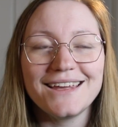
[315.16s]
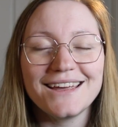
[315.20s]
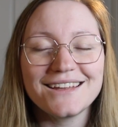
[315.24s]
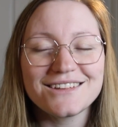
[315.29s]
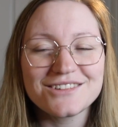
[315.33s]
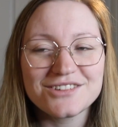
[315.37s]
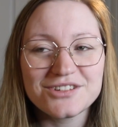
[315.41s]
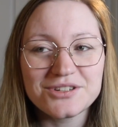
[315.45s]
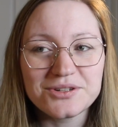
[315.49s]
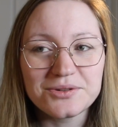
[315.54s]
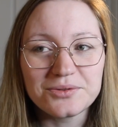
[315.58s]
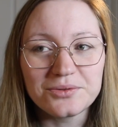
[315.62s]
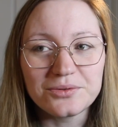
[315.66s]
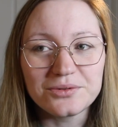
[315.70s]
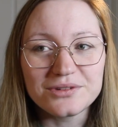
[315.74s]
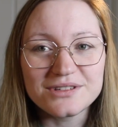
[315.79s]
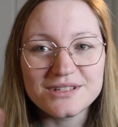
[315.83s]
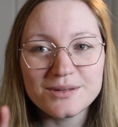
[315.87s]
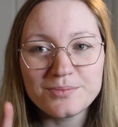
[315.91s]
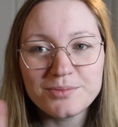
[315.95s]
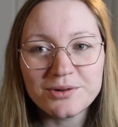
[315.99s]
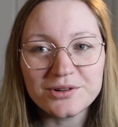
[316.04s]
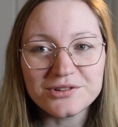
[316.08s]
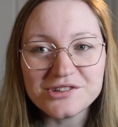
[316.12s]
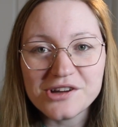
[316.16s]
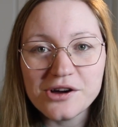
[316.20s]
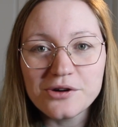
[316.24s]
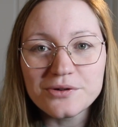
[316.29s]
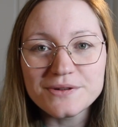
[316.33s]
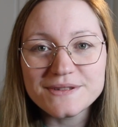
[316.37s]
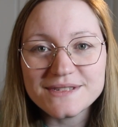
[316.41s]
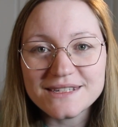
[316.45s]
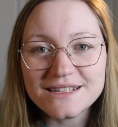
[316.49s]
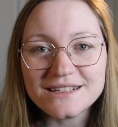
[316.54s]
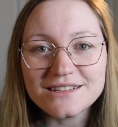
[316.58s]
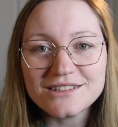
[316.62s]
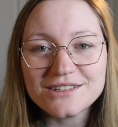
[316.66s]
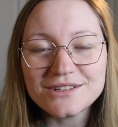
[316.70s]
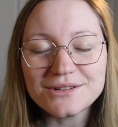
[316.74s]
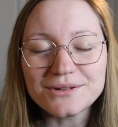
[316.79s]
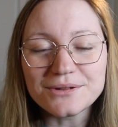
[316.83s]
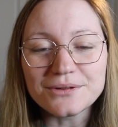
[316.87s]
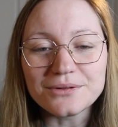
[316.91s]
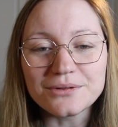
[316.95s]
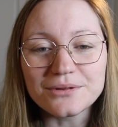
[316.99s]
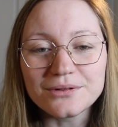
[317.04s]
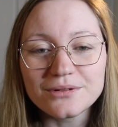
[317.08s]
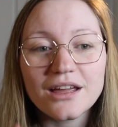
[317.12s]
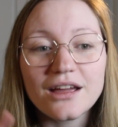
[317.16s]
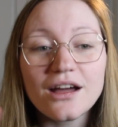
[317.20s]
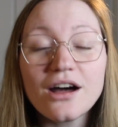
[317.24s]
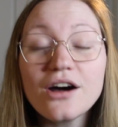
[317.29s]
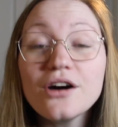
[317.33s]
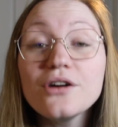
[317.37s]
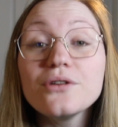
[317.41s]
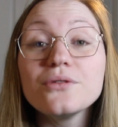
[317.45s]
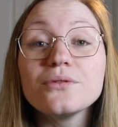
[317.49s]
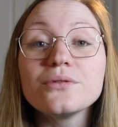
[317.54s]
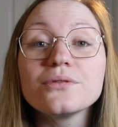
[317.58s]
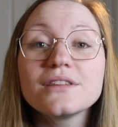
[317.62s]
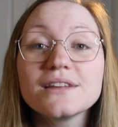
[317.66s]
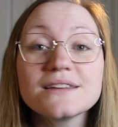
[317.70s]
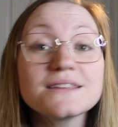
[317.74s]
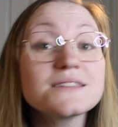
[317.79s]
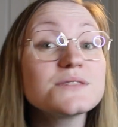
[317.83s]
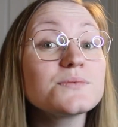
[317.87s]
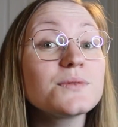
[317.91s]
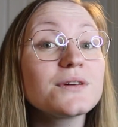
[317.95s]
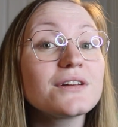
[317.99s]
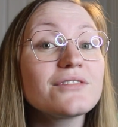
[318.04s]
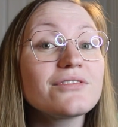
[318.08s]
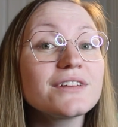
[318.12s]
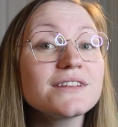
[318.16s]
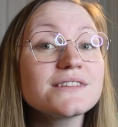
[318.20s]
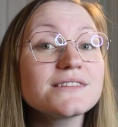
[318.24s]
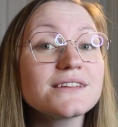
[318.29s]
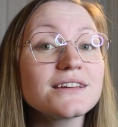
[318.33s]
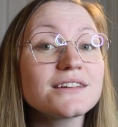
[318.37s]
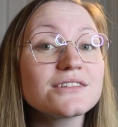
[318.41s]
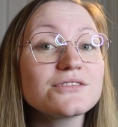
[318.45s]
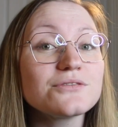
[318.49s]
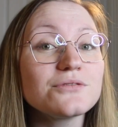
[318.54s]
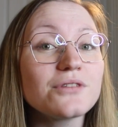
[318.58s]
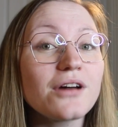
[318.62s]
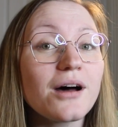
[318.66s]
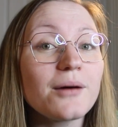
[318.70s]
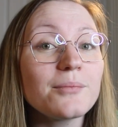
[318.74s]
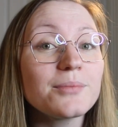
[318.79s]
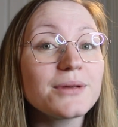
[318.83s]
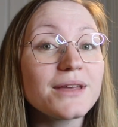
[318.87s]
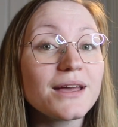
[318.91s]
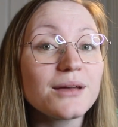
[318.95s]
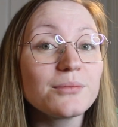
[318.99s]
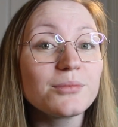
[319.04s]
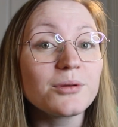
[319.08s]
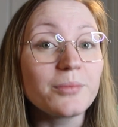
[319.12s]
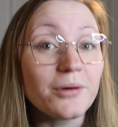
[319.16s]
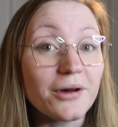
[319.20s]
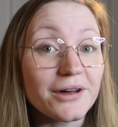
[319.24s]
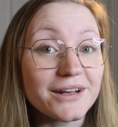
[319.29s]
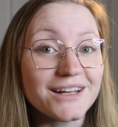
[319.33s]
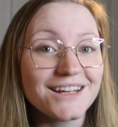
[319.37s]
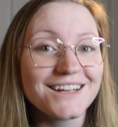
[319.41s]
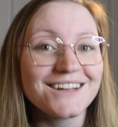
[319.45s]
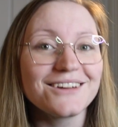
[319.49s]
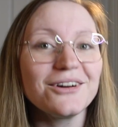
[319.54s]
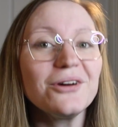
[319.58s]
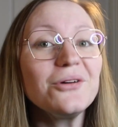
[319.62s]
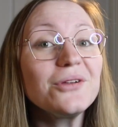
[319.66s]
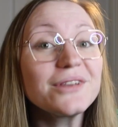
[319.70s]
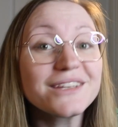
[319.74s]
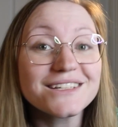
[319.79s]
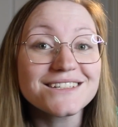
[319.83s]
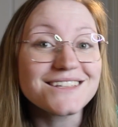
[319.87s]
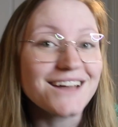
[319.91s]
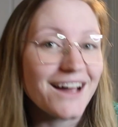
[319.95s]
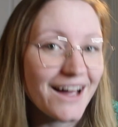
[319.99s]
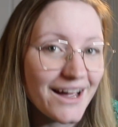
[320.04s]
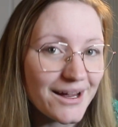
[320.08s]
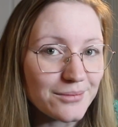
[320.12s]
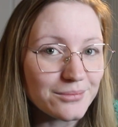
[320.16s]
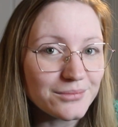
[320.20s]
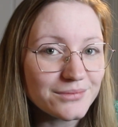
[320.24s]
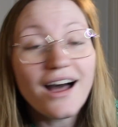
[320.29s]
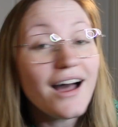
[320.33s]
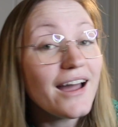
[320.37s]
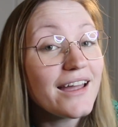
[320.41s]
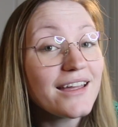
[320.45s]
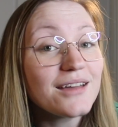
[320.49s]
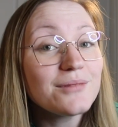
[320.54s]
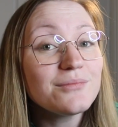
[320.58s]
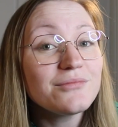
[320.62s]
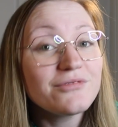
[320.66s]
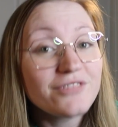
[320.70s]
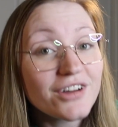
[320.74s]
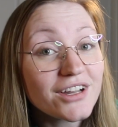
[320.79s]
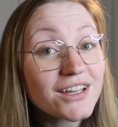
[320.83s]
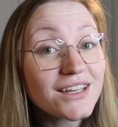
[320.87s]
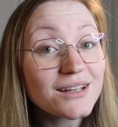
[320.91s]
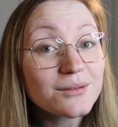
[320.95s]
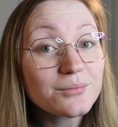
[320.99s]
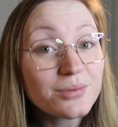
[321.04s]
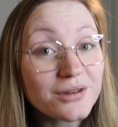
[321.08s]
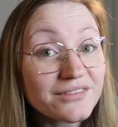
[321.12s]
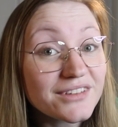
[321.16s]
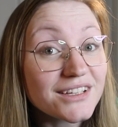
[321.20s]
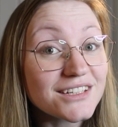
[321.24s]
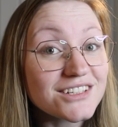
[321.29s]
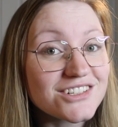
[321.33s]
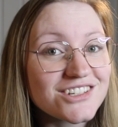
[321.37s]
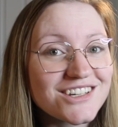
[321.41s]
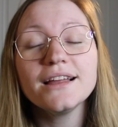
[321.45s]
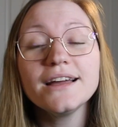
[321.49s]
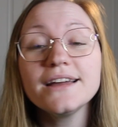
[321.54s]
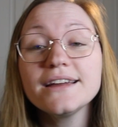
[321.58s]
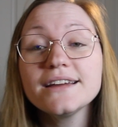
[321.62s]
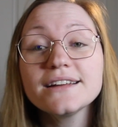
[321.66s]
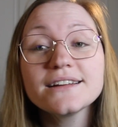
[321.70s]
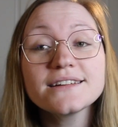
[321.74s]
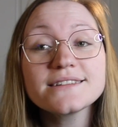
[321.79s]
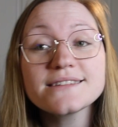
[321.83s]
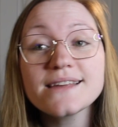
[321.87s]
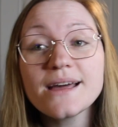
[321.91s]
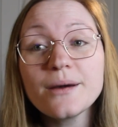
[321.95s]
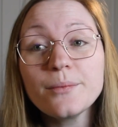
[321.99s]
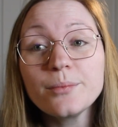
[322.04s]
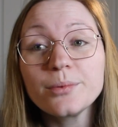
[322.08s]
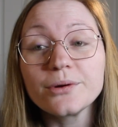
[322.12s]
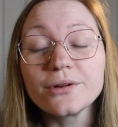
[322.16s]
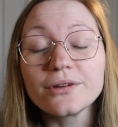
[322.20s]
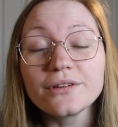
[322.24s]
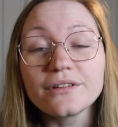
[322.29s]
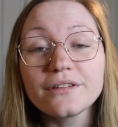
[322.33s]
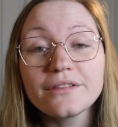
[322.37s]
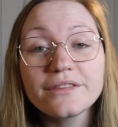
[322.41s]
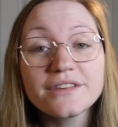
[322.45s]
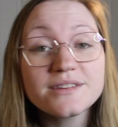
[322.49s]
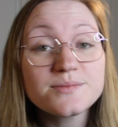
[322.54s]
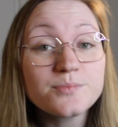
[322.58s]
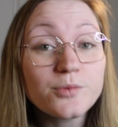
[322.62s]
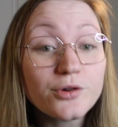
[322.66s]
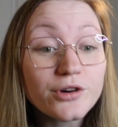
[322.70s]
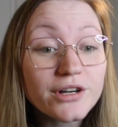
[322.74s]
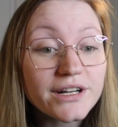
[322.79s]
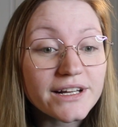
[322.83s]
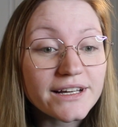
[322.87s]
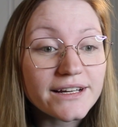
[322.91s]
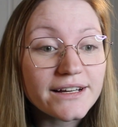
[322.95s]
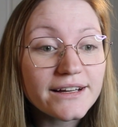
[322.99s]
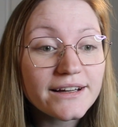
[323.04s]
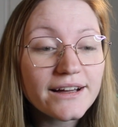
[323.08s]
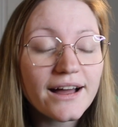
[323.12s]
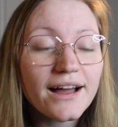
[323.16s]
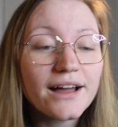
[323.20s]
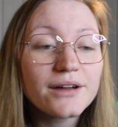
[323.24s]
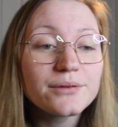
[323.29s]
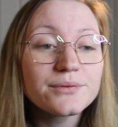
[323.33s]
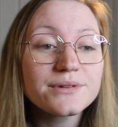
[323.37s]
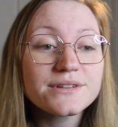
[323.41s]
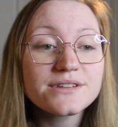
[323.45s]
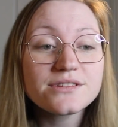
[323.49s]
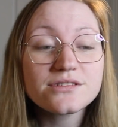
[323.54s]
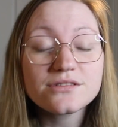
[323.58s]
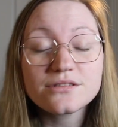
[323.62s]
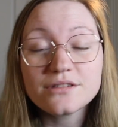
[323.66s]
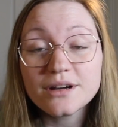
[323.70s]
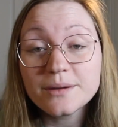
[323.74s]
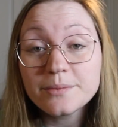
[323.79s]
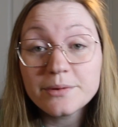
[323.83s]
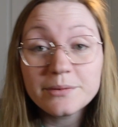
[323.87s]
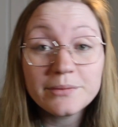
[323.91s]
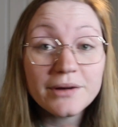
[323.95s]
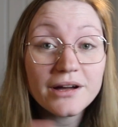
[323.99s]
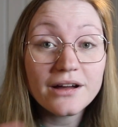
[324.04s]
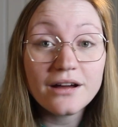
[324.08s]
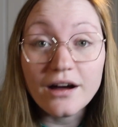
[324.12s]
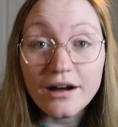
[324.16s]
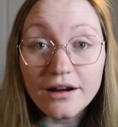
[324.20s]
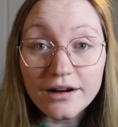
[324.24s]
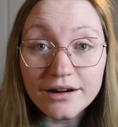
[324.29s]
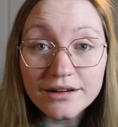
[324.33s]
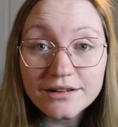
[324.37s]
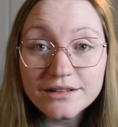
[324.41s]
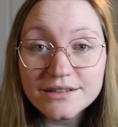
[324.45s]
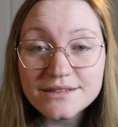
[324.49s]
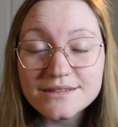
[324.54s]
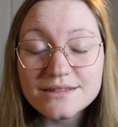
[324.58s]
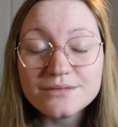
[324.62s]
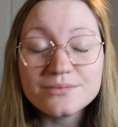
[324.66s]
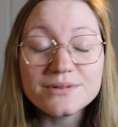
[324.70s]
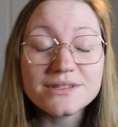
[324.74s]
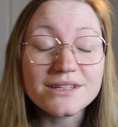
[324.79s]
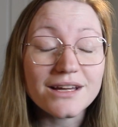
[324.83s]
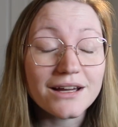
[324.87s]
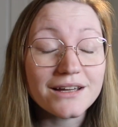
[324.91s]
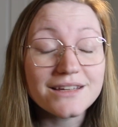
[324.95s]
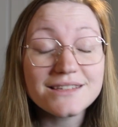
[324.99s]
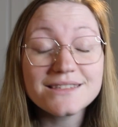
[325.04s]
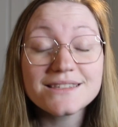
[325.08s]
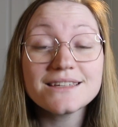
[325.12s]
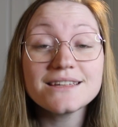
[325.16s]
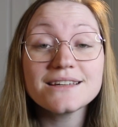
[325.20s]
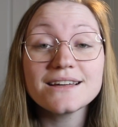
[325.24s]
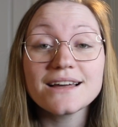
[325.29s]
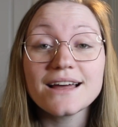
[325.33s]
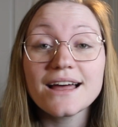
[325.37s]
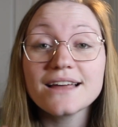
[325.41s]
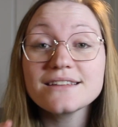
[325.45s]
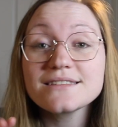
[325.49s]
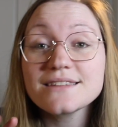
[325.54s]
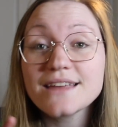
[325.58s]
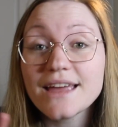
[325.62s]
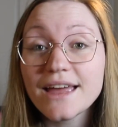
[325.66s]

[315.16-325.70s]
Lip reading: get to dip your toes into like, oh, this is what it feels like to not be able-bodied all the time. I am fucking privileged. Like an example, this morning I was scraping my car because it was icy as